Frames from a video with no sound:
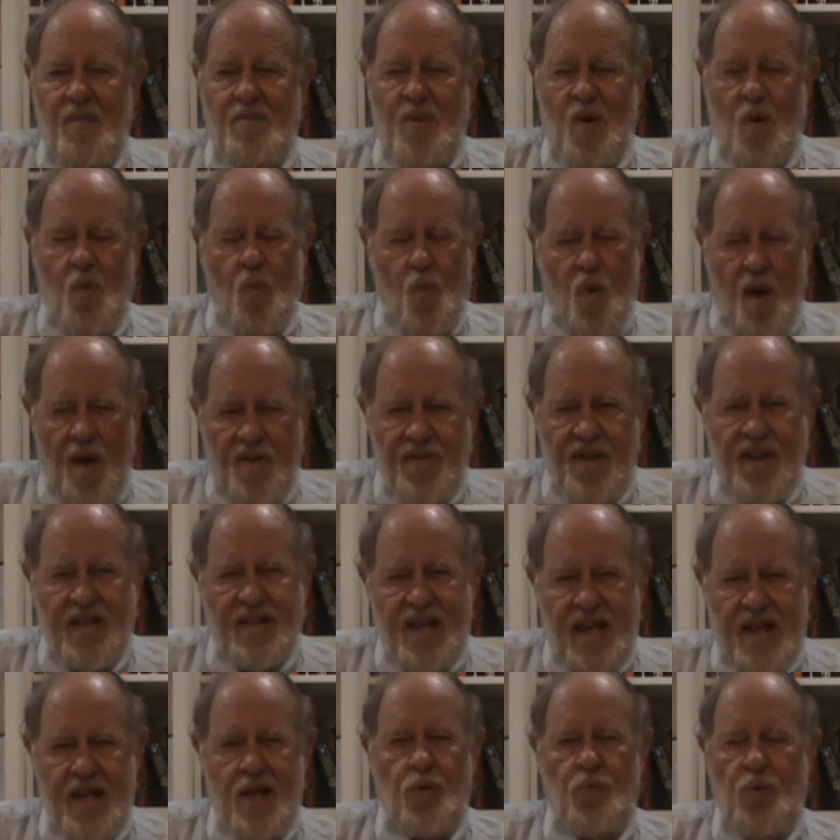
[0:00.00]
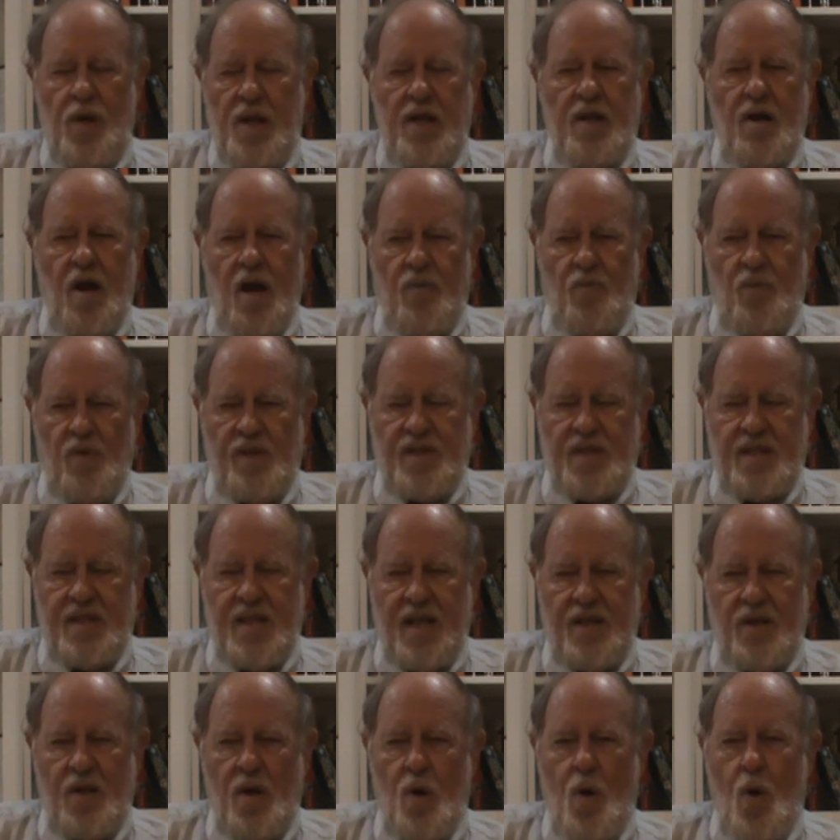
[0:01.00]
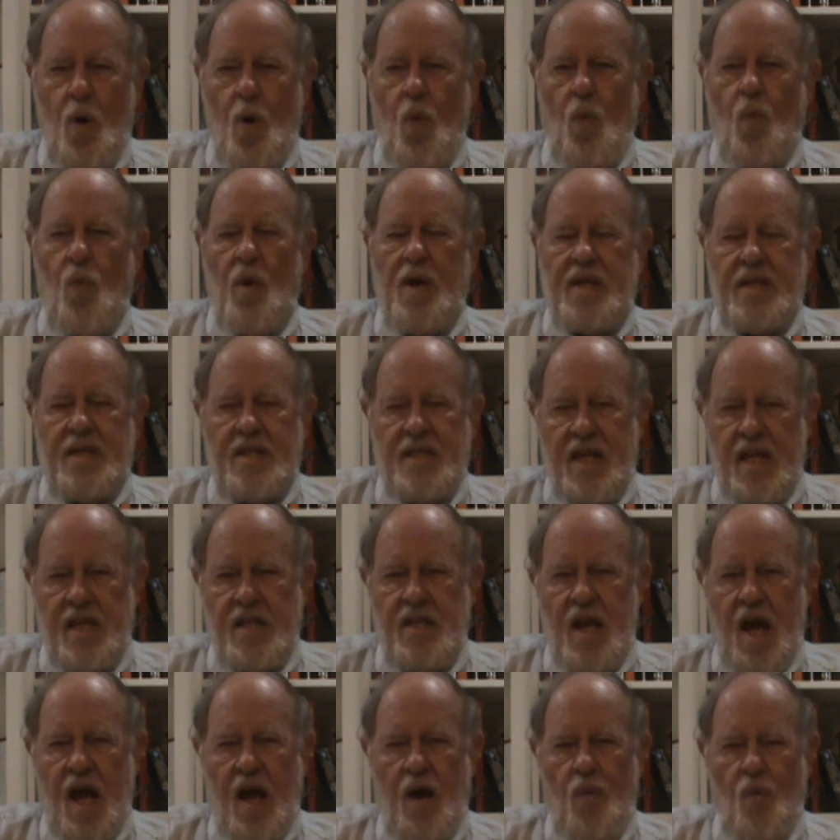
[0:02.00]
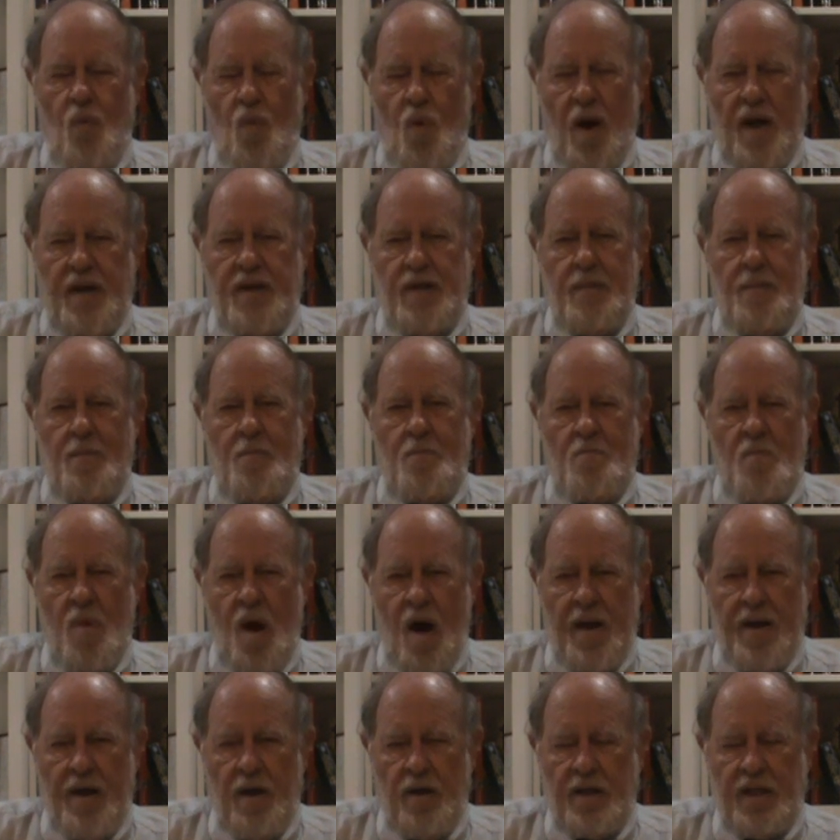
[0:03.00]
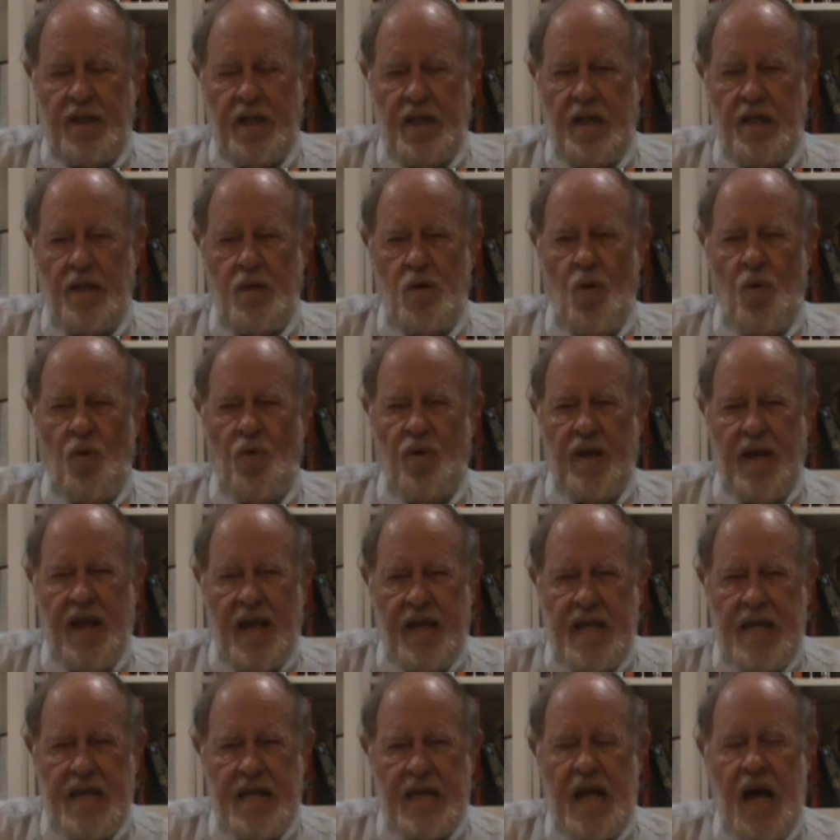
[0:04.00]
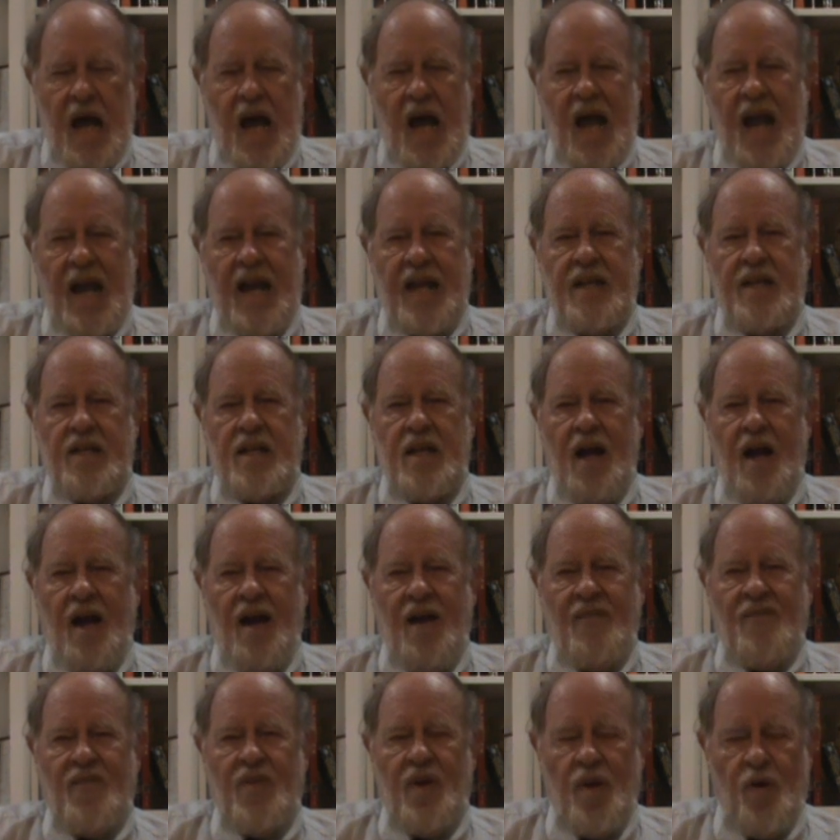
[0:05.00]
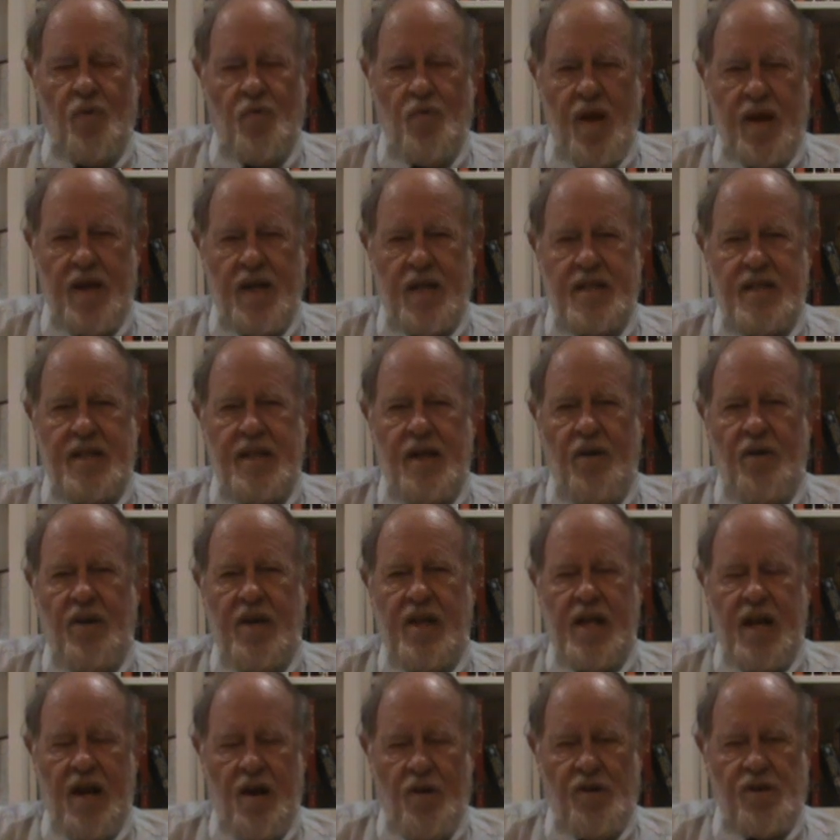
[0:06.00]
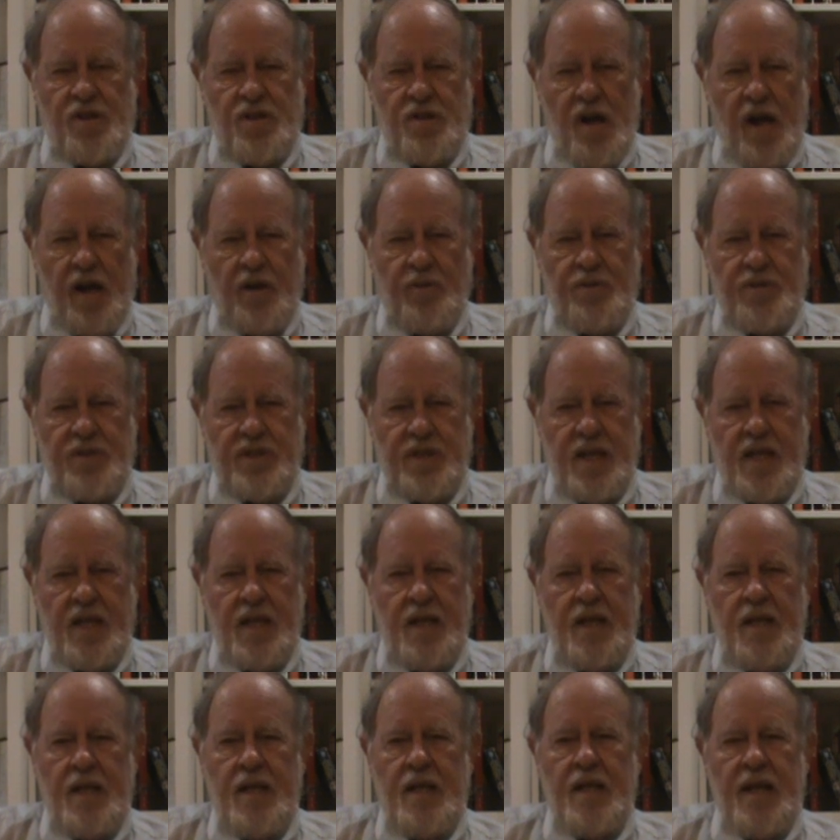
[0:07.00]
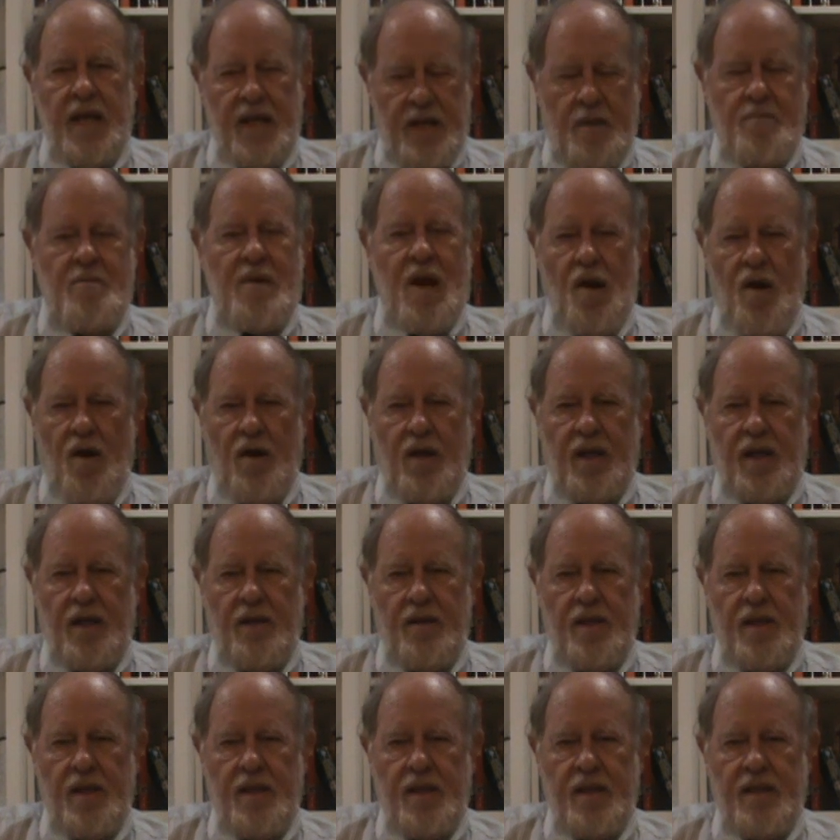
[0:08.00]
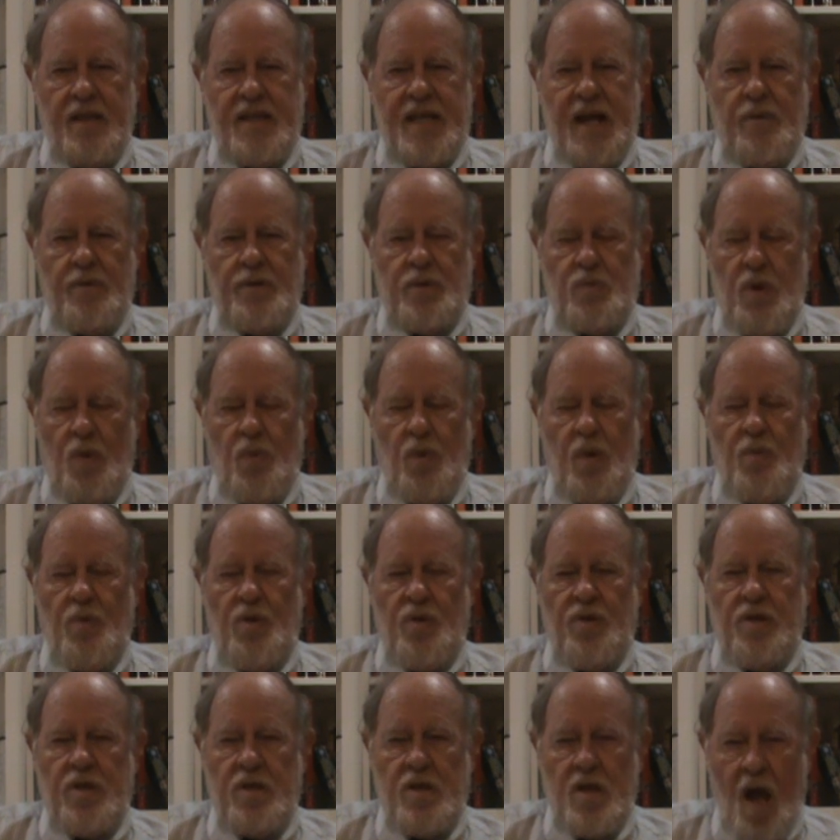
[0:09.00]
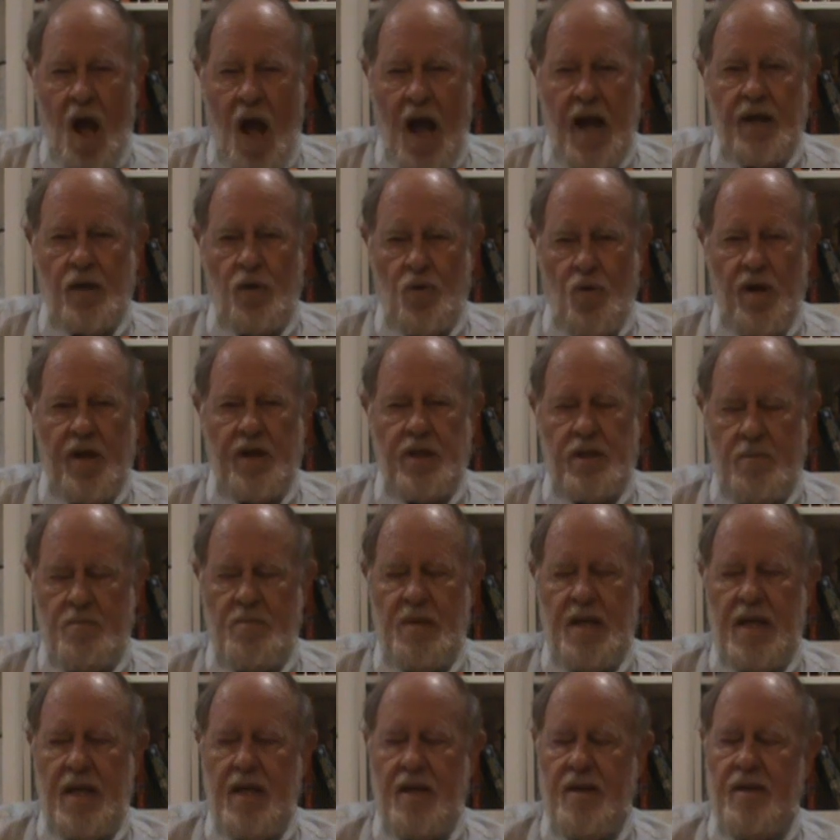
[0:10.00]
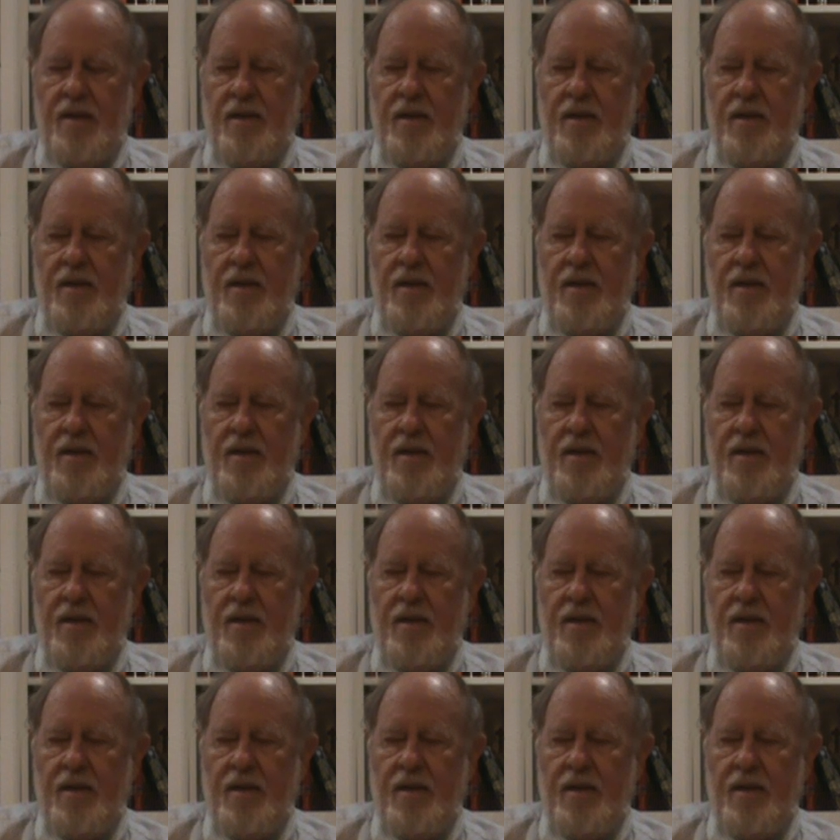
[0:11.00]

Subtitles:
but one thing they agreed on was that we did not want monarchy or any kind of hereditary aristocracy in America. That was what we were not going to be.